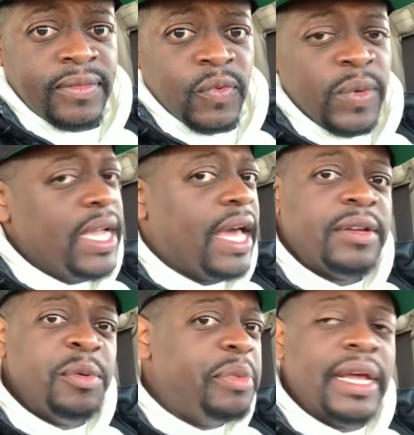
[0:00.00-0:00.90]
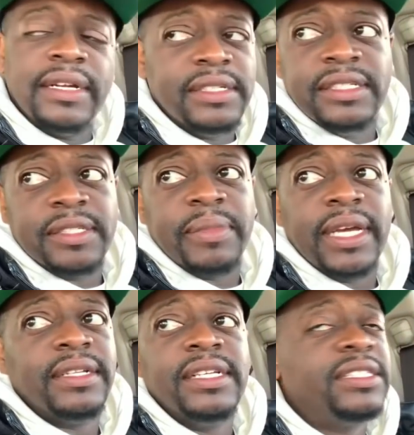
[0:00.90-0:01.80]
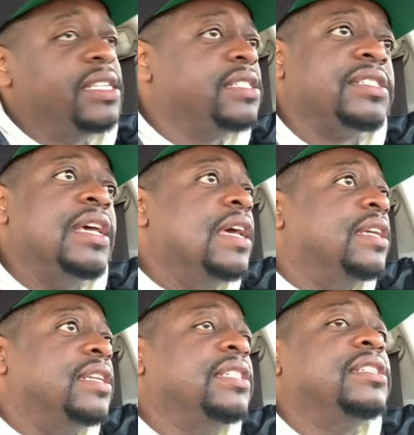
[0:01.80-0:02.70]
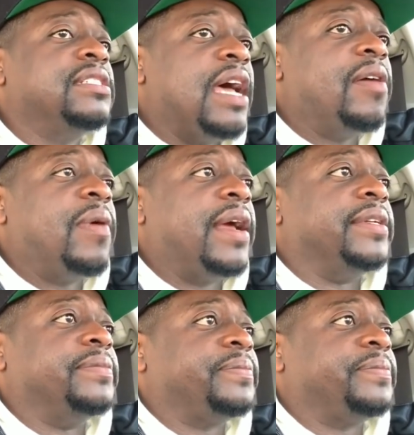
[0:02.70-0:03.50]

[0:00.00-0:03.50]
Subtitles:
We got to do better than this, man. This is not right.